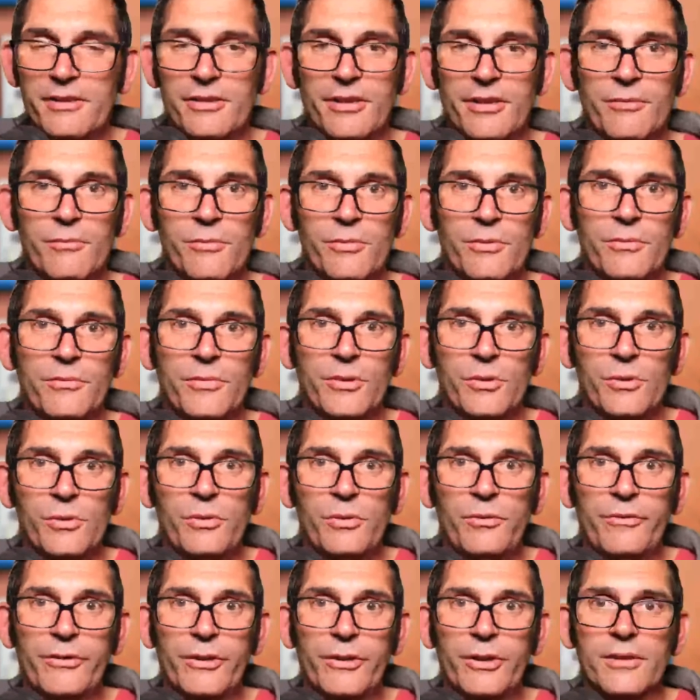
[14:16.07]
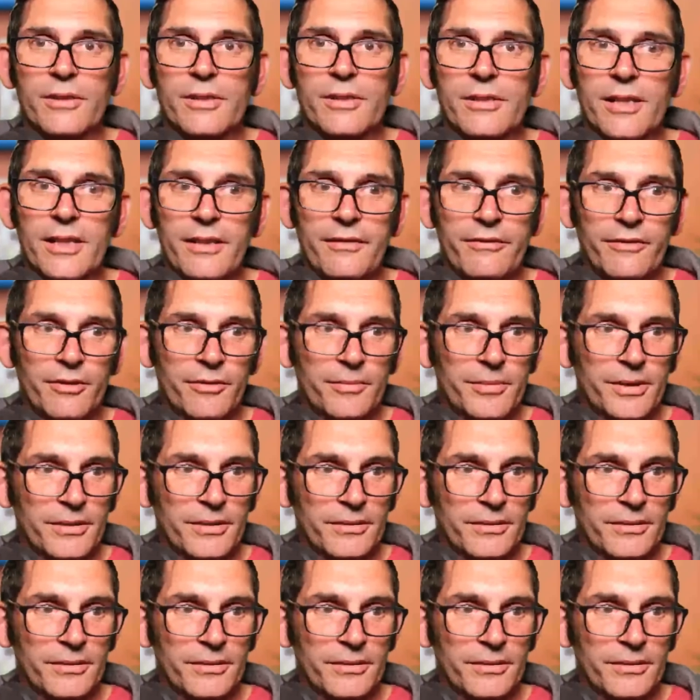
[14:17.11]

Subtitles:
so I'm all for saving them